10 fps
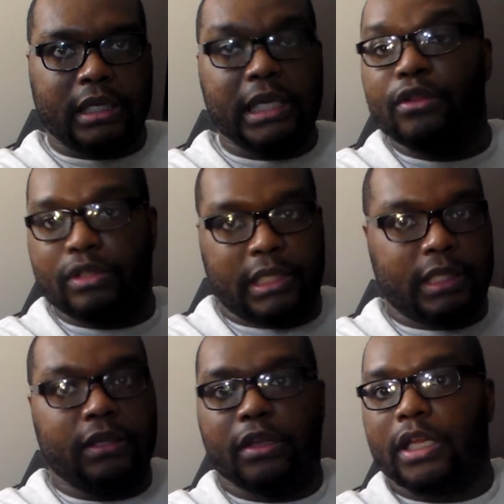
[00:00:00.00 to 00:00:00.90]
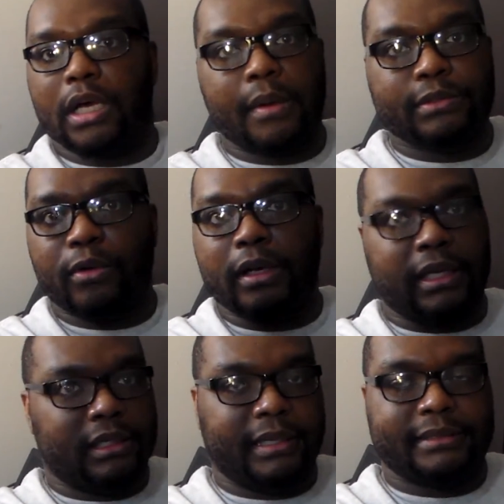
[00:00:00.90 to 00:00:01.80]
either team, either the Cubs or the
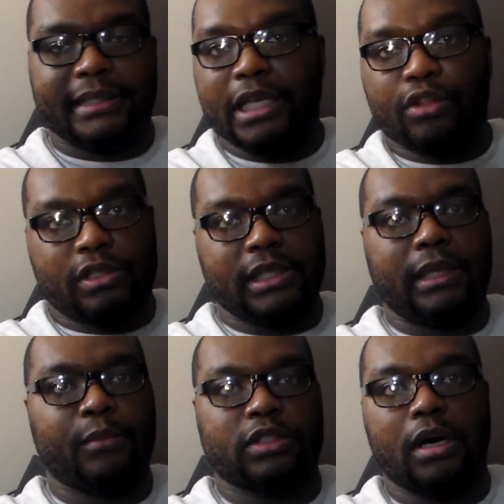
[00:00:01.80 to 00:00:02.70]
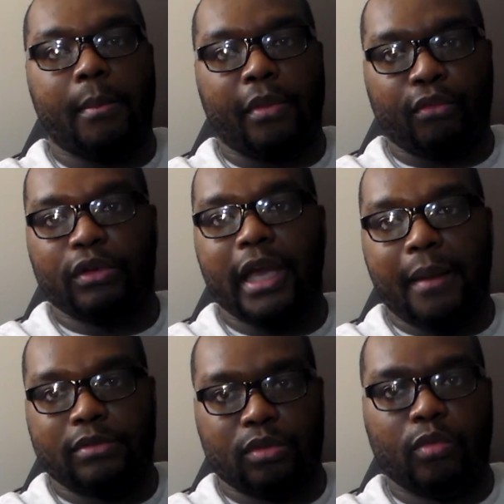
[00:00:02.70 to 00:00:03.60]
Indians, either team was up
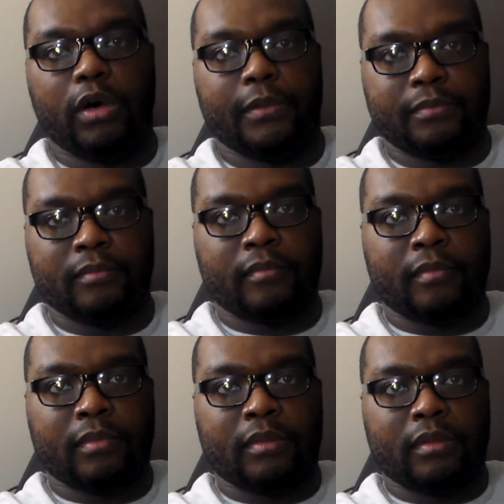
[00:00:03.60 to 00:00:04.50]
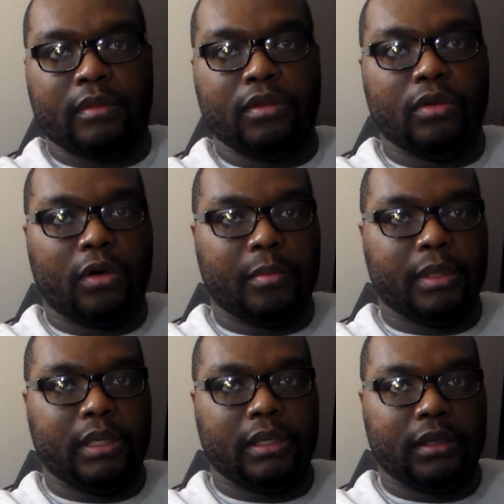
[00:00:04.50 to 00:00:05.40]
3-1. You know
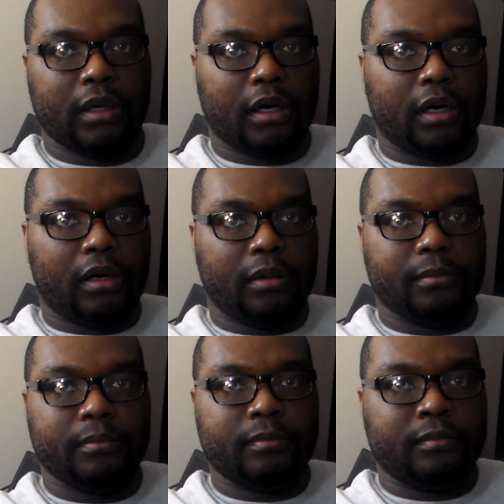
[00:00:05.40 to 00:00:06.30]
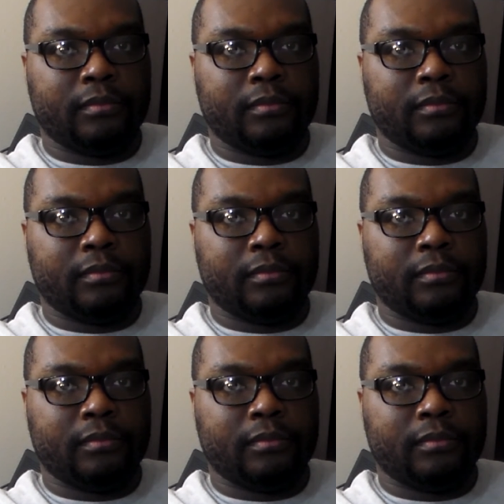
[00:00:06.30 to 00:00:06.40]
what I mean?